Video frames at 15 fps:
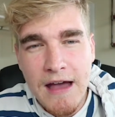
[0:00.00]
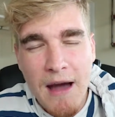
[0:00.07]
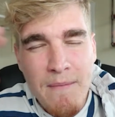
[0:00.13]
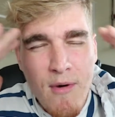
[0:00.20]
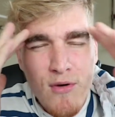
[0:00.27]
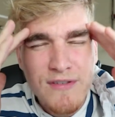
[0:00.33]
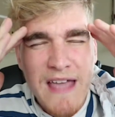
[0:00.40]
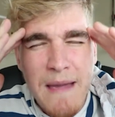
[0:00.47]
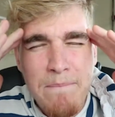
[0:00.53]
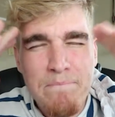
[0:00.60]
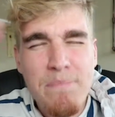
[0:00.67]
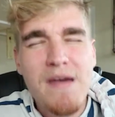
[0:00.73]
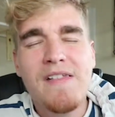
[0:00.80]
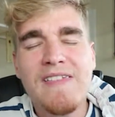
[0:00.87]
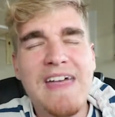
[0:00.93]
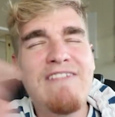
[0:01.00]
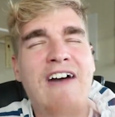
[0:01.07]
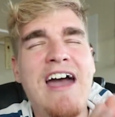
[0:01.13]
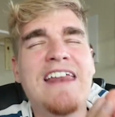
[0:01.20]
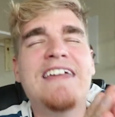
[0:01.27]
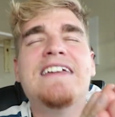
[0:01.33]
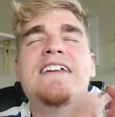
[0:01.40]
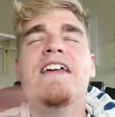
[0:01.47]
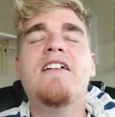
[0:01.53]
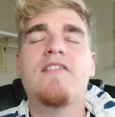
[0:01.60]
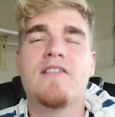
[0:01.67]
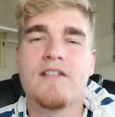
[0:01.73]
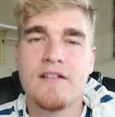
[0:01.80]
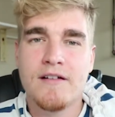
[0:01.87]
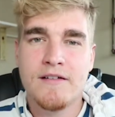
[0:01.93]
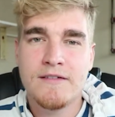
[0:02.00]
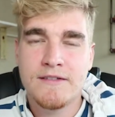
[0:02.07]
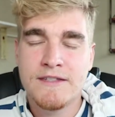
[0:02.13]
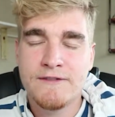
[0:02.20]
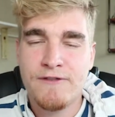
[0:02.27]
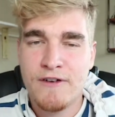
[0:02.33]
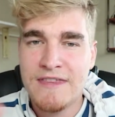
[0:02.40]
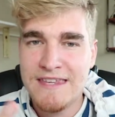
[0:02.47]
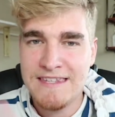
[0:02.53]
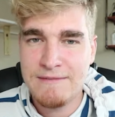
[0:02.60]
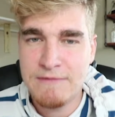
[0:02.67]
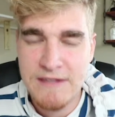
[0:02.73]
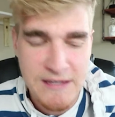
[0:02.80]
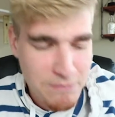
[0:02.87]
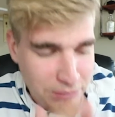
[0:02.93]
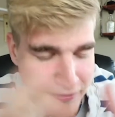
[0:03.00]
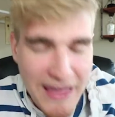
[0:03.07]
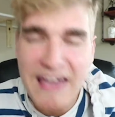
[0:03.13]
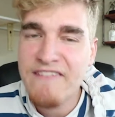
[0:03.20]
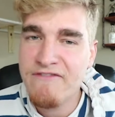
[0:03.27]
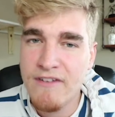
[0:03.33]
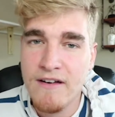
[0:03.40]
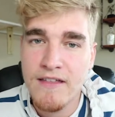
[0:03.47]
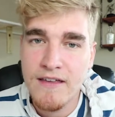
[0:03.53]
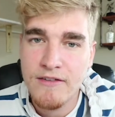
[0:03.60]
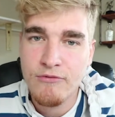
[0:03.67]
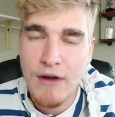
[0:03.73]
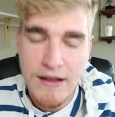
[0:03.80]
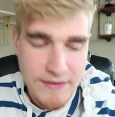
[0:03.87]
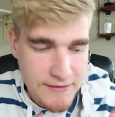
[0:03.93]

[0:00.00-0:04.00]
they've had a year for this to plan for this, right?